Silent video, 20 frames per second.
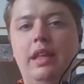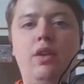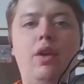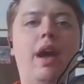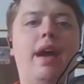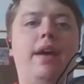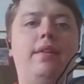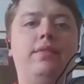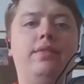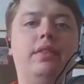that you
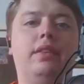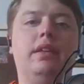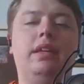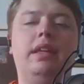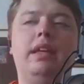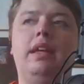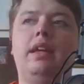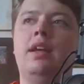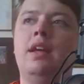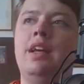have
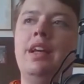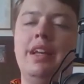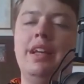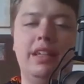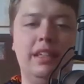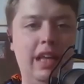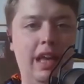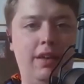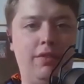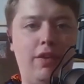the
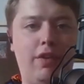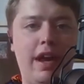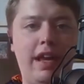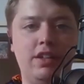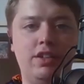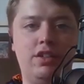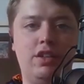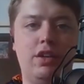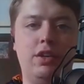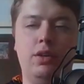seed
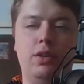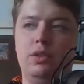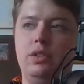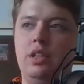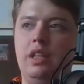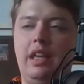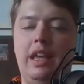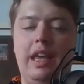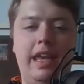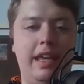phrase to,
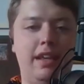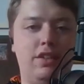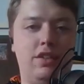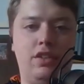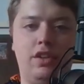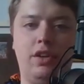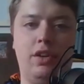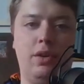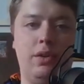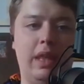to the keys
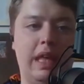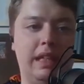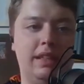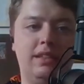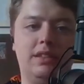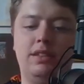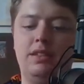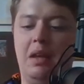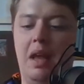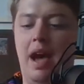to,
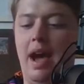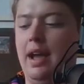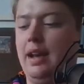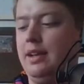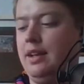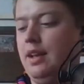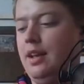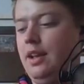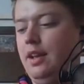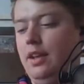that's not,
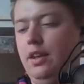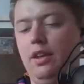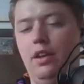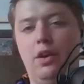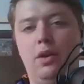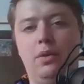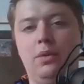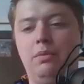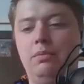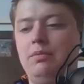you
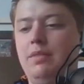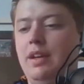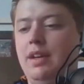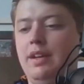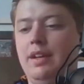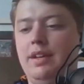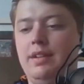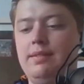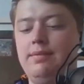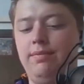know,
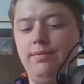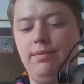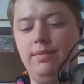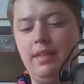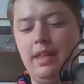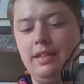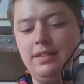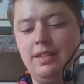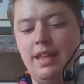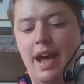uh,
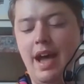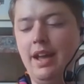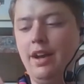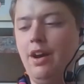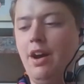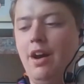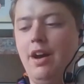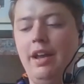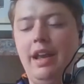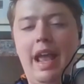it's not
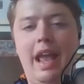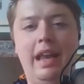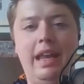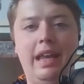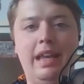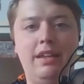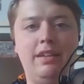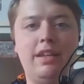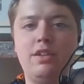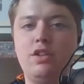on
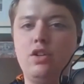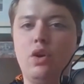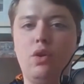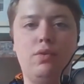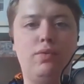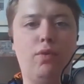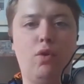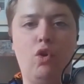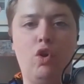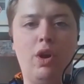any digital
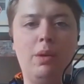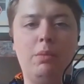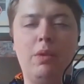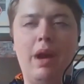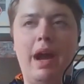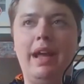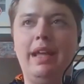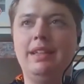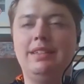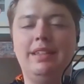form,
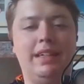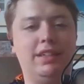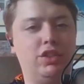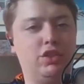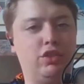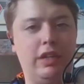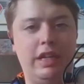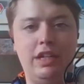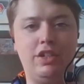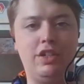right? It's not
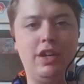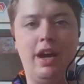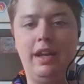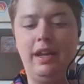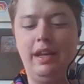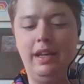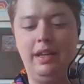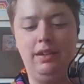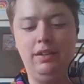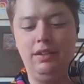
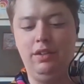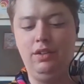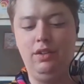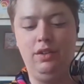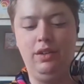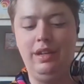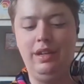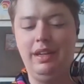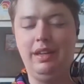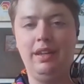screenshotted. You,
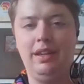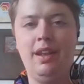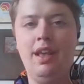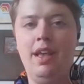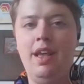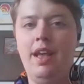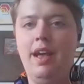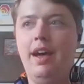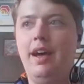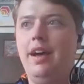you didn't
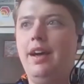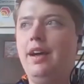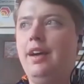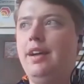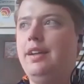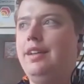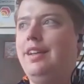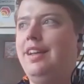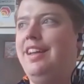uh,